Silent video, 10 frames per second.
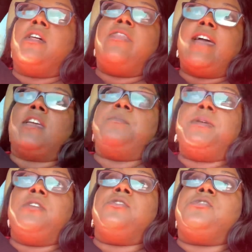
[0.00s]
that can be
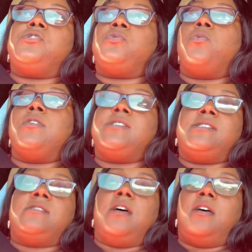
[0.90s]
used towards
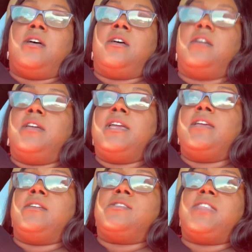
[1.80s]
uh,
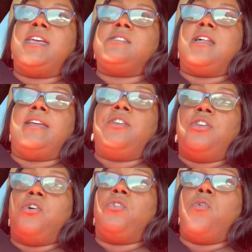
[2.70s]
things like, you
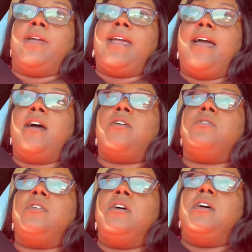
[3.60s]
know, going out.